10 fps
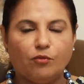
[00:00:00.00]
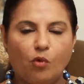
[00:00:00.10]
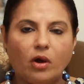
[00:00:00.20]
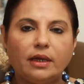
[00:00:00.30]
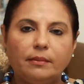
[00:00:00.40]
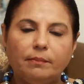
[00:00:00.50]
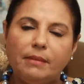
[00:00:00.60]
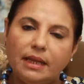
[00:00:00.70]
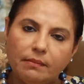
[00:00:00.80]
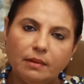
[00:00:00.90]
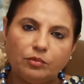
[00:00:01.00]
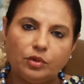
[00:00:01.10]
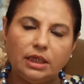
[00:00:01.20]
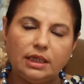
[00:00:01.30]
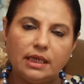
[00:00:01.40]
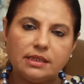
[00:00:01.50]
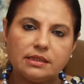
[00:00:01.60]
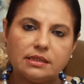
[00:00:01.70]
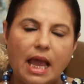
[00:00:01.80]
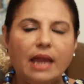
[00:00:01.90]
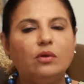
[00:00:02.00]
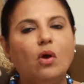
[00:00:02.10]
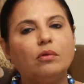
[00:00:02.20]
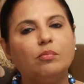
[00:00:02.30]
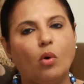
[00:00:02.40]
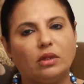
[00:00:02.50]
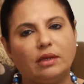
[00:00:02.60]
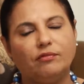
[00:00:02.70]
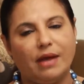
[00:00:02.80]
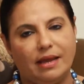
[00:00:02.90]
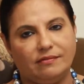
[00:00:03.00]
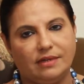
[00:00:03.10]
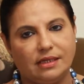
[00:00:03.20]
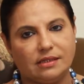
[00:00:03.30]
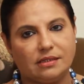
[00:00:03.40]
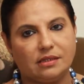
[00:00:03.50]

for minimum 3 days and not more than 5 days.